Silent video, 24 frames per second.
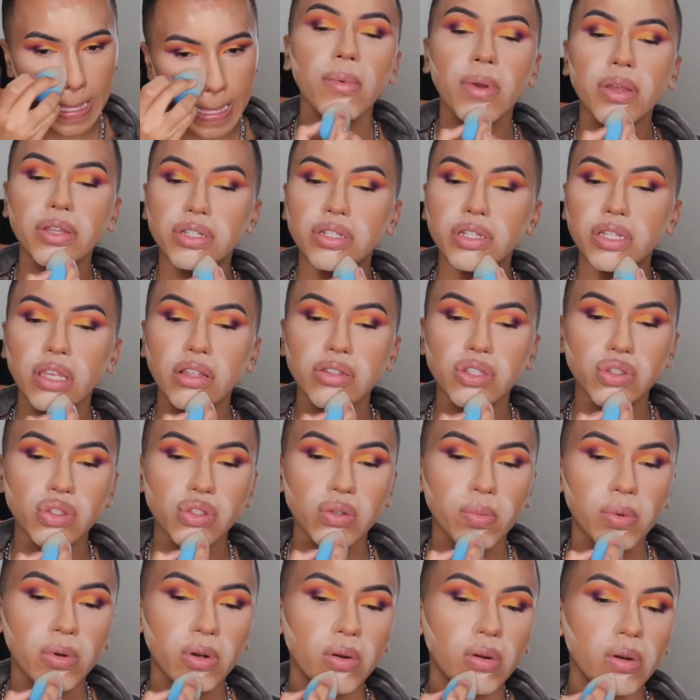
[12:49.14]
My chin gets
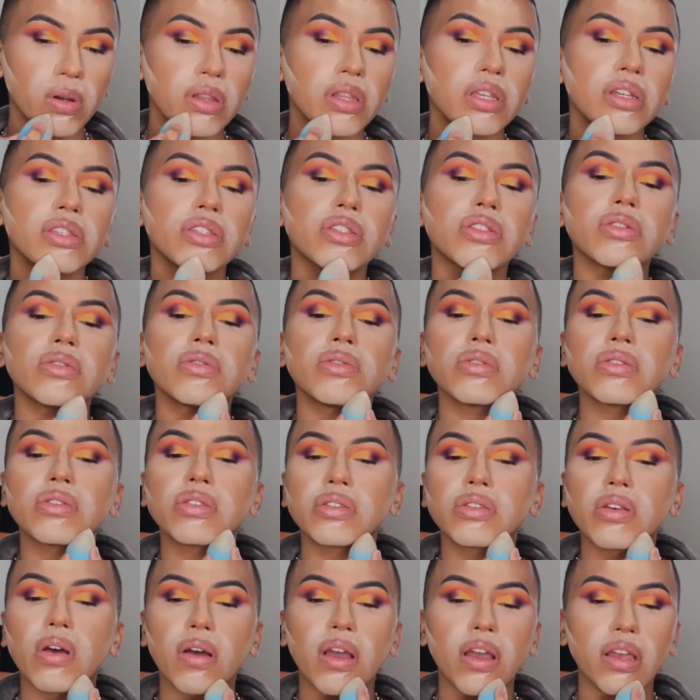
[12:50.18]
super oily too,
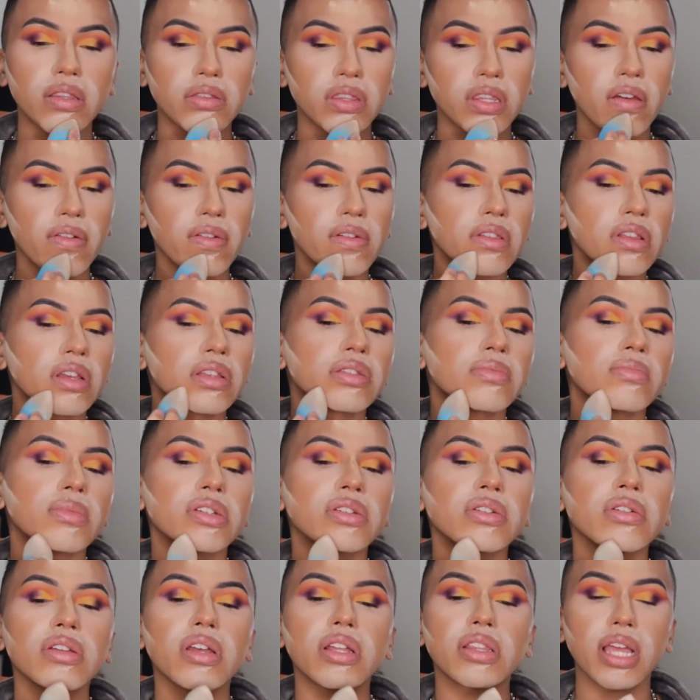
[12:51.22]
so I definitely like to make
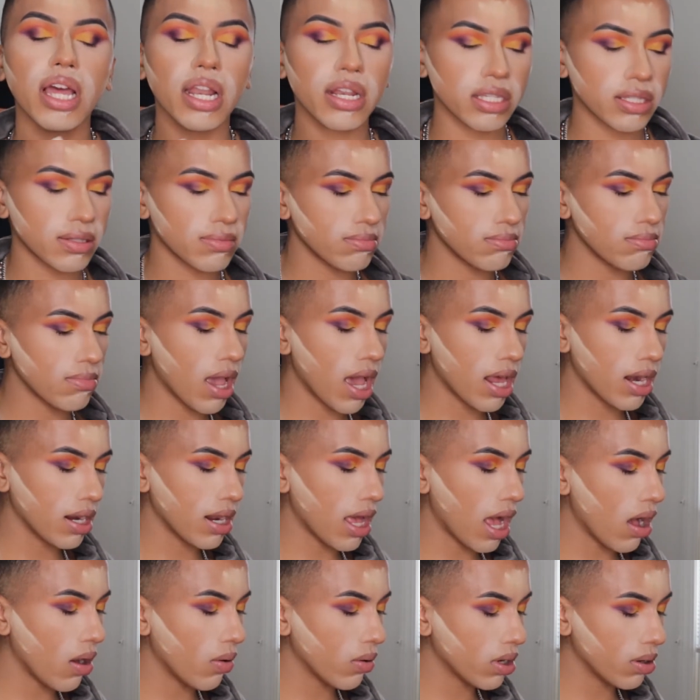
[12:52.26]
sure that is matted
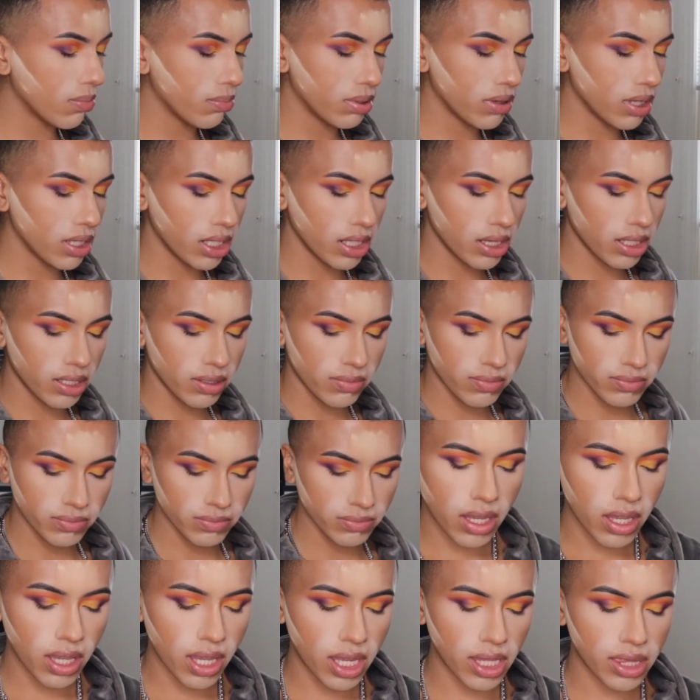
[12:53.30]
out completely.
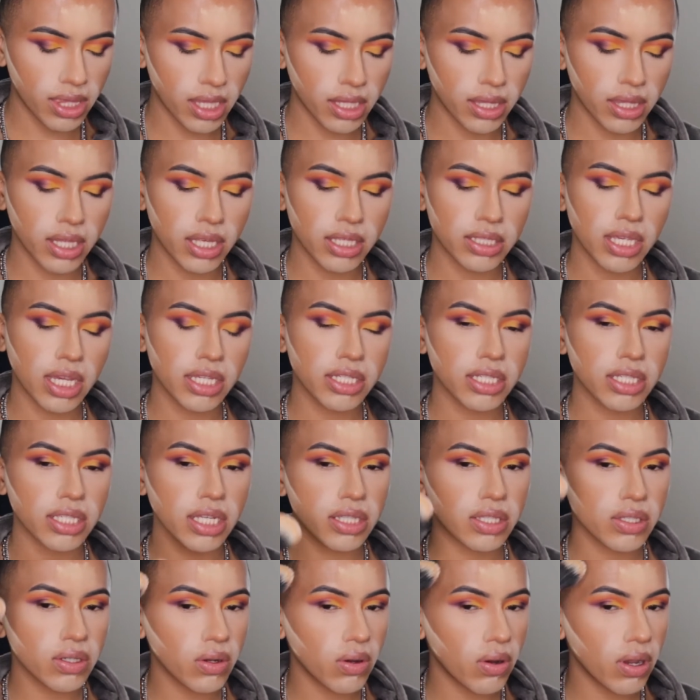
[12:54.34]
And then this, I just
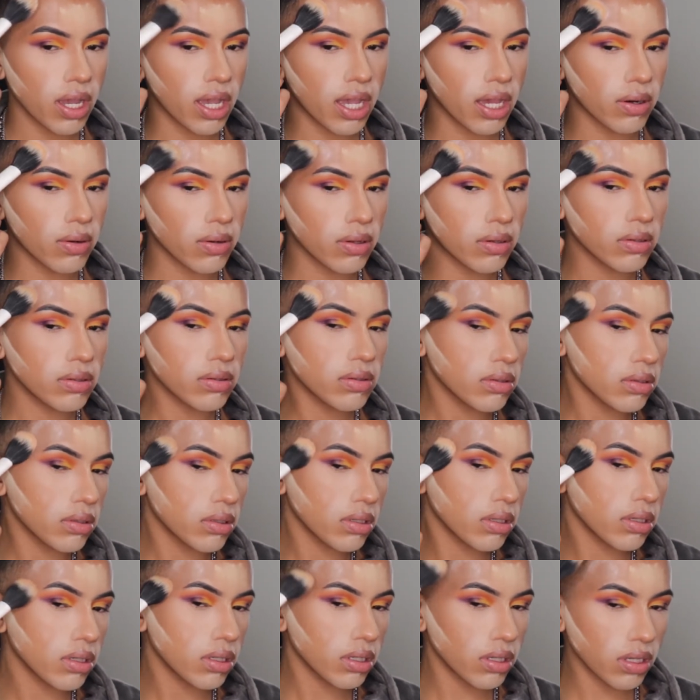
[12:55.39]
like to go ahead
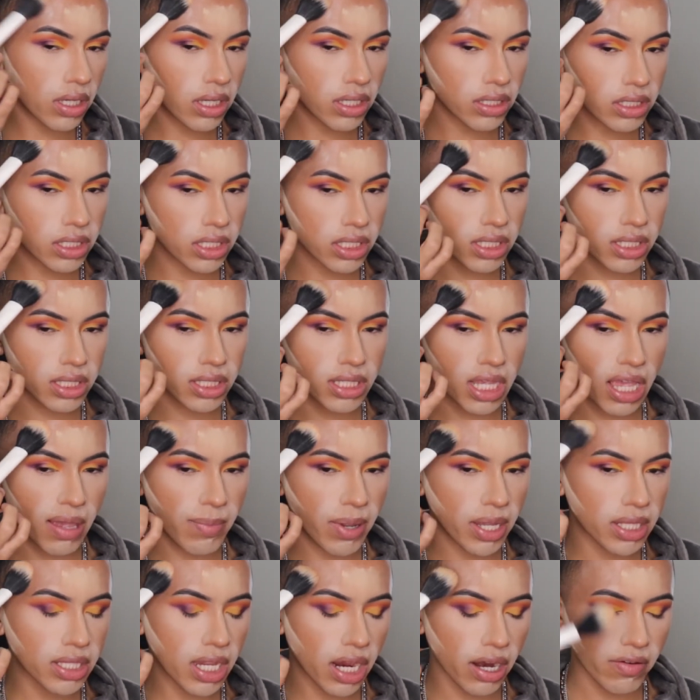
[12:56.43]
and just set
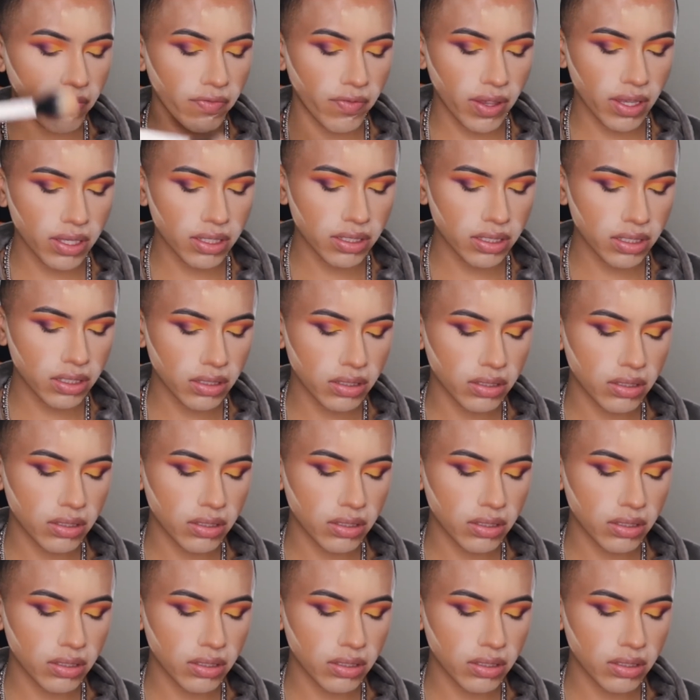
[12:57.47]
my entire face.